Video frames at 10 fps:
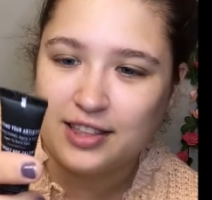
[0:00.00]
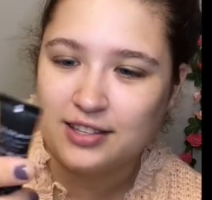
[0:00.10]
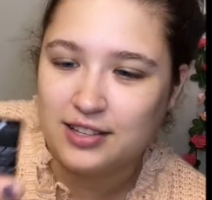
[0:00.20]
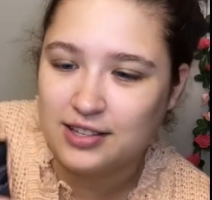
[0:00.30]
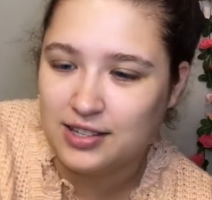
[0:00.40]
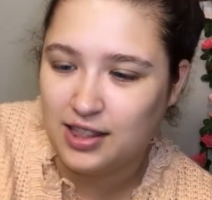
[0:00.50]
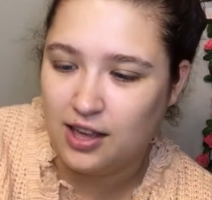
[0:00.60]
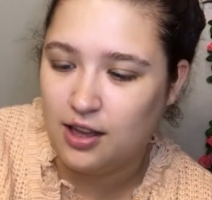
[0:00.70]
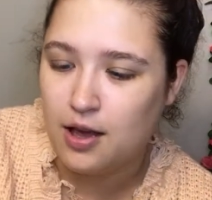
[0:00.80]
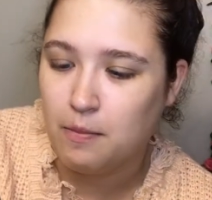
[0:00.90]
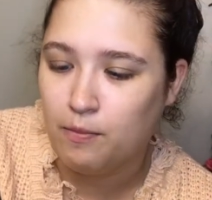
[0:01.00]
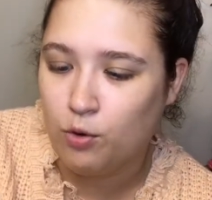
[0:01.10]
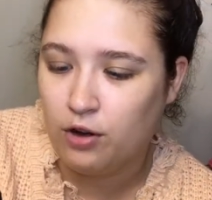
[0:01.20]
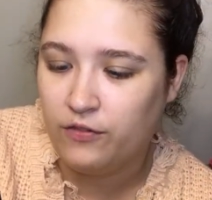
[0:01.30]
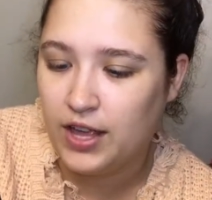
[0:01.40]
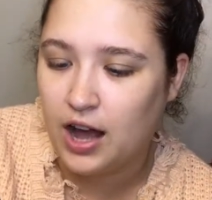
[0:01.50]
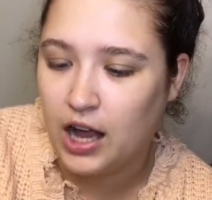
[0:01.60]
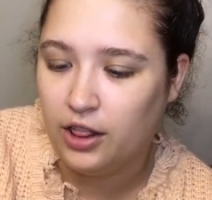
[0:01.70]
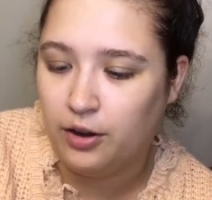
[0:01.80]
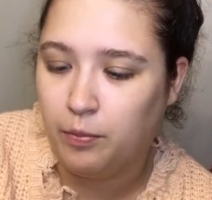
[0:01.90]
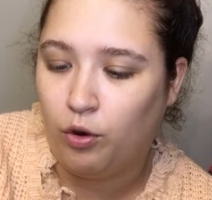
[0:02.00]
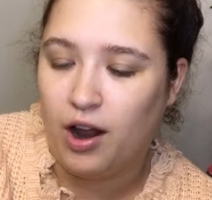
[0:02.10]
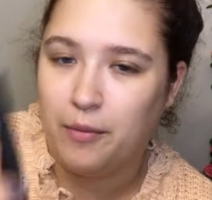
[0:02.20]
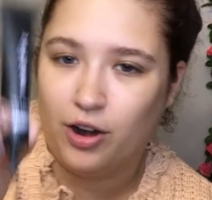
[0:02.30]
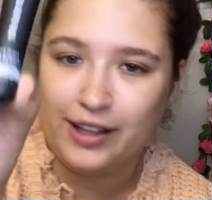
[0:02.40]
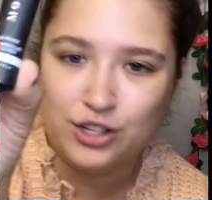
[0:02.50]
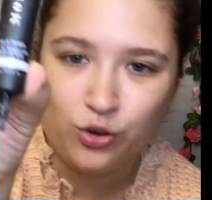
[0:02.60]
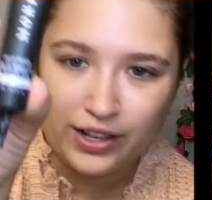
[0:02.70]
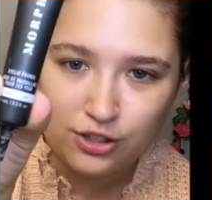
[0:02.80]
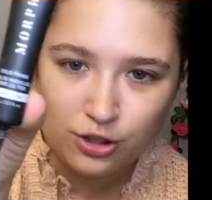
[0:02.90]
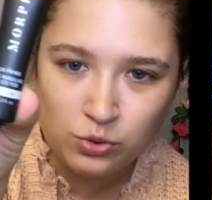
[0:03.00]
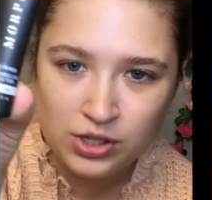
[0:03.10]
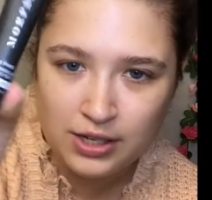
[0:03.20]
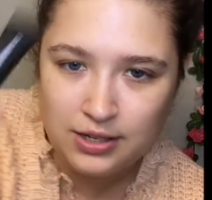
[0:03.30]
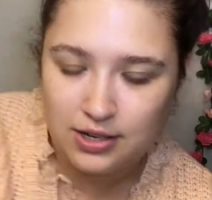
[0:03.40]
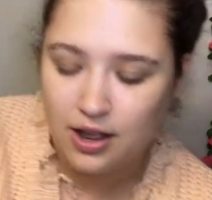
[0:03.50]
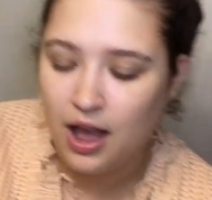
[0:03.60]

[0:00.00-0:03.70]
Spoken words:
This is the Morphe Eyelid Primer in Translucent.